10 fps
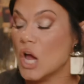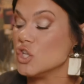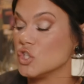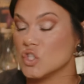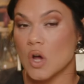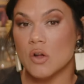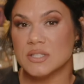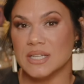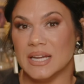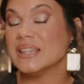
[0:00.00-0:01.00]

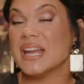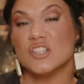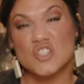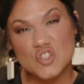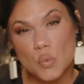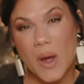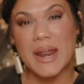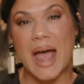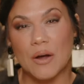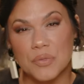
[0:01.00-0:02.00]
salt it, let it sweat
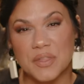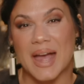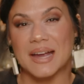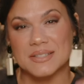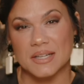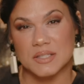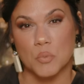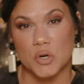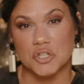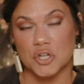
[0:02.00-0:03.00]
out the excess
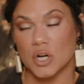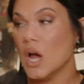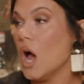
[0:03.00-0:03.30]
moisture